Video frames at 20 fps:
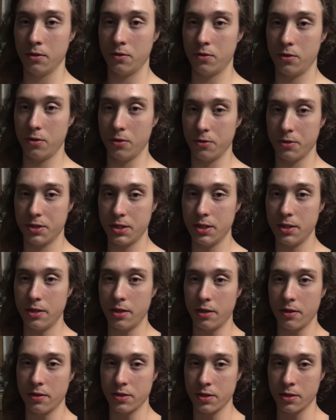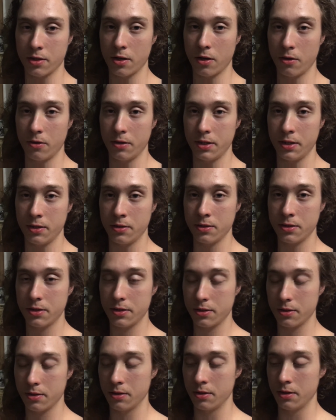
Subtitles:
to see these encodings.